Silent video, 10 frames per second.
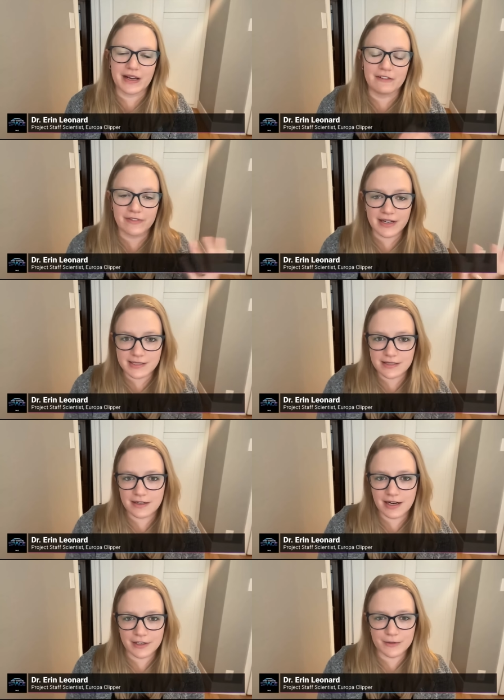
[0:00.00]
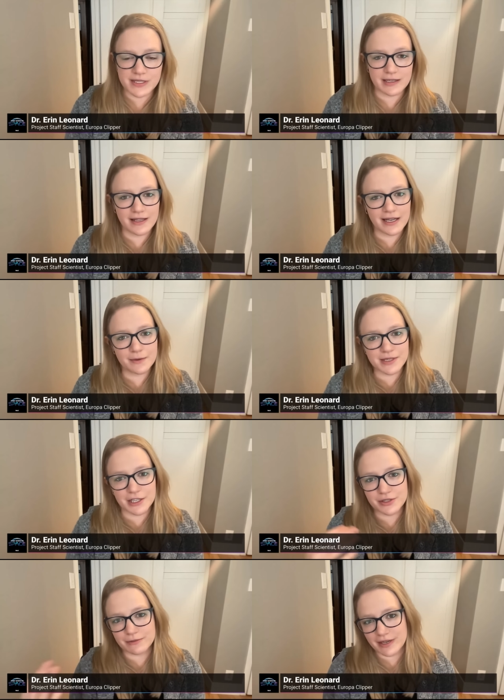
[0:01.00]
advisor at UCLA was
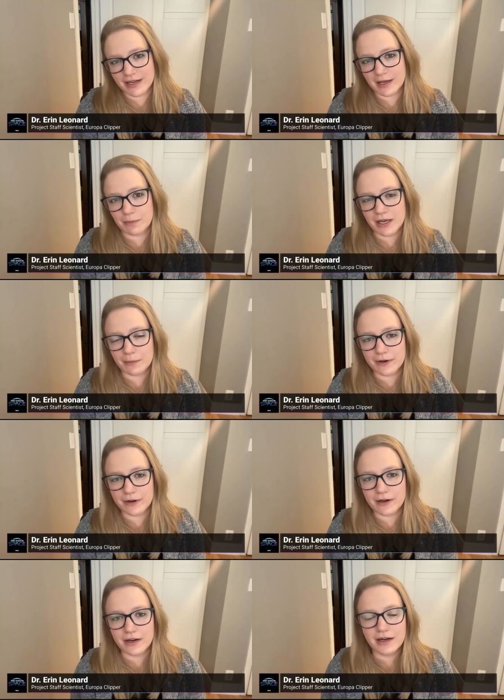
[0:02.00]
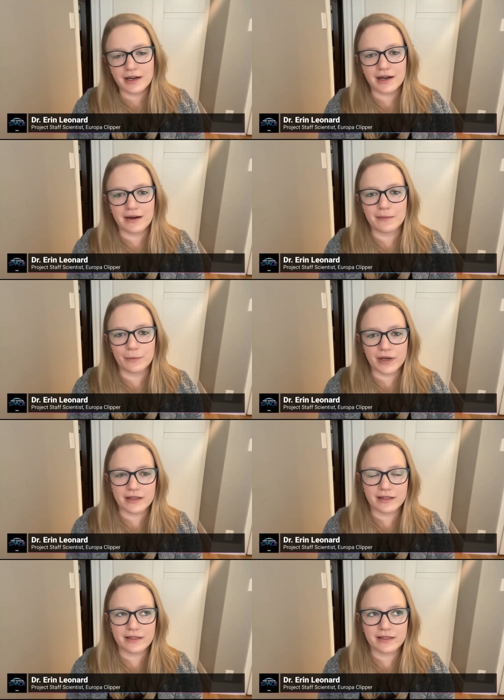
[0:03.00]
actually writing a paper
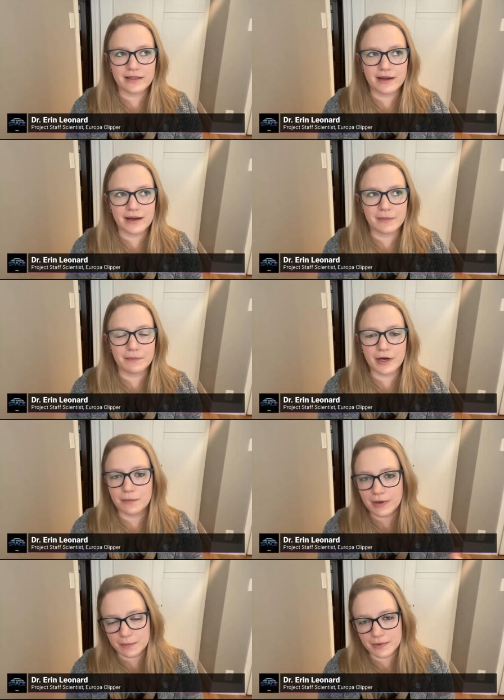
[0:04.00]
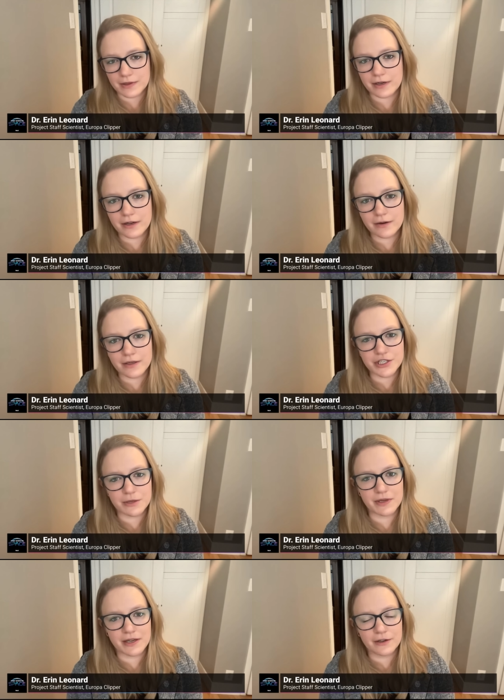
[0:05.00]
with Bob Papalardo at
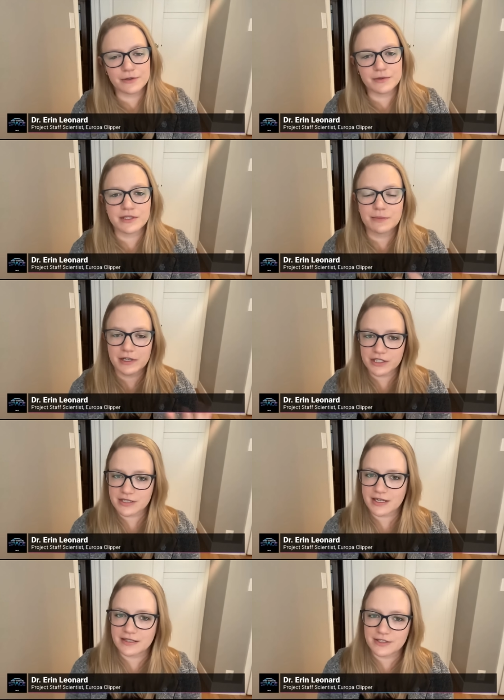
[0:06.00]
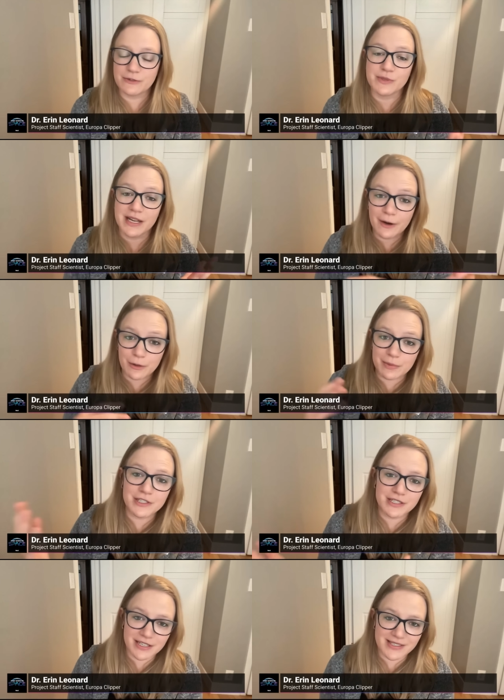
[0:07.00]
JPL, who's the project scientist, who's now the
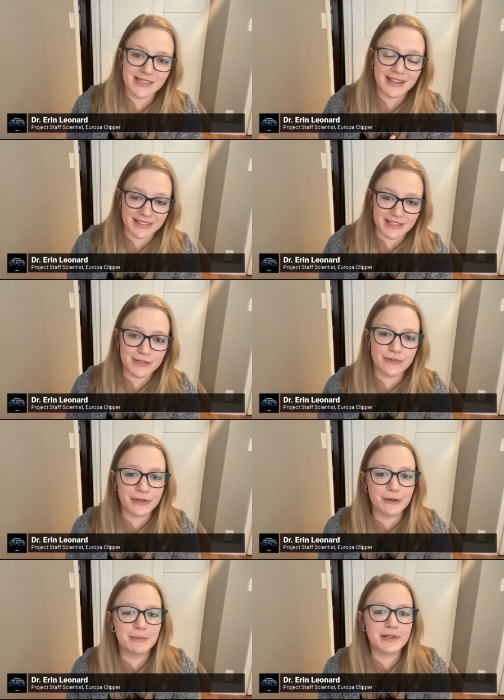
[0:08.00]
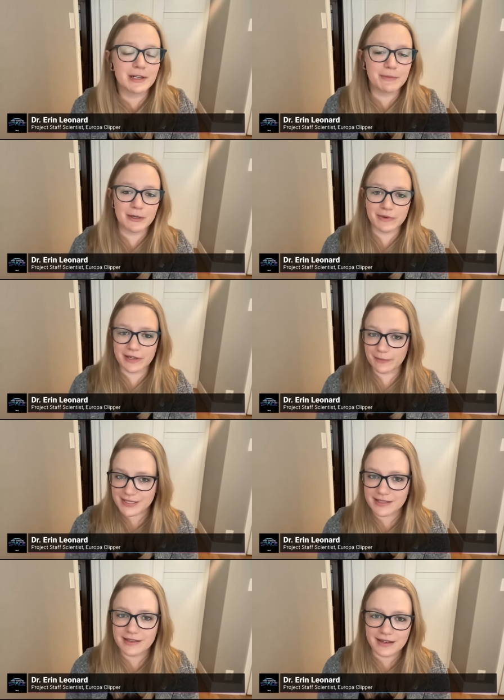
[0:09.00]
project scientist for Europa Clipper, but he
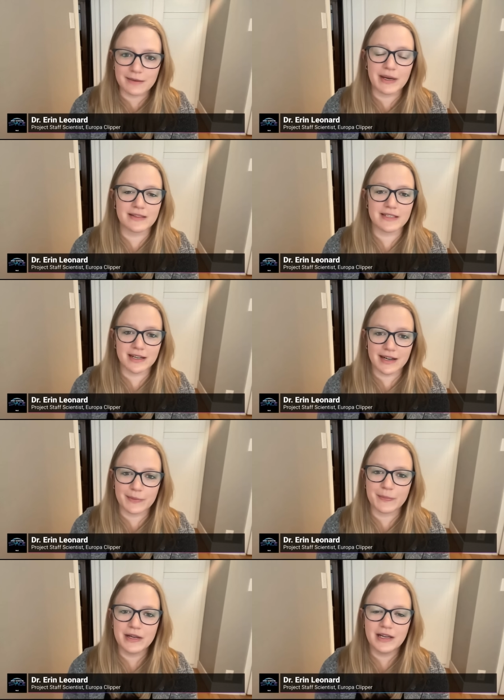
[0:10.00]
wasn't at the time.